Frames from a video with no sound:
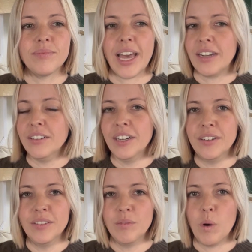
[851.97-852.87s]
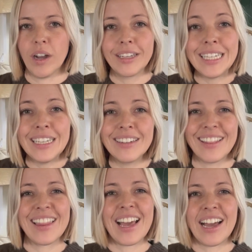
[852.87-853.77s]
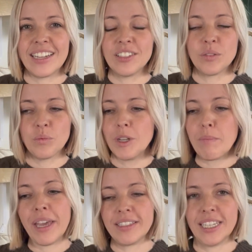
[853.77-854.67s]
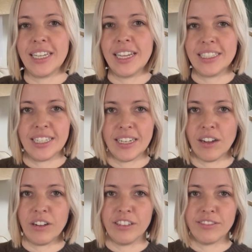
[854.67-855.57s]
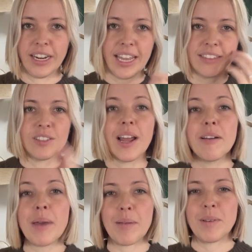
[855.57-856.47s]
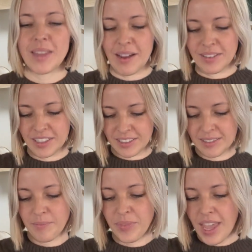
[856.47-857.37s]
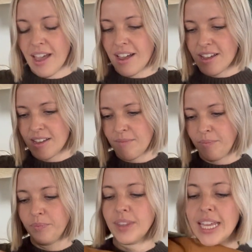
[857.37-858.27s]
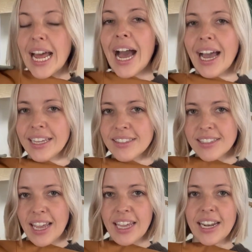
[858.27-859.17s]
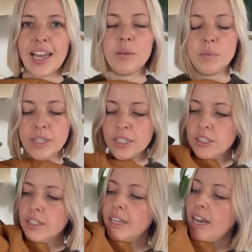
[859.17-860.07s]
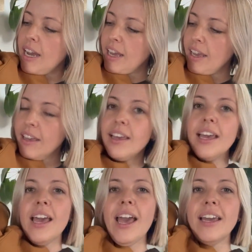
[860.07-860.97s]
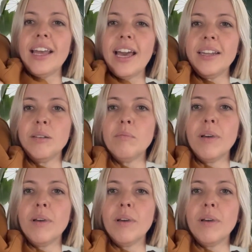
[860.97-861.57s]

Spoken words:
I don't know, wonky, that I just repicked it and did it all over again. So now I'm happy with how it looks. In hindsight, I wish that I had added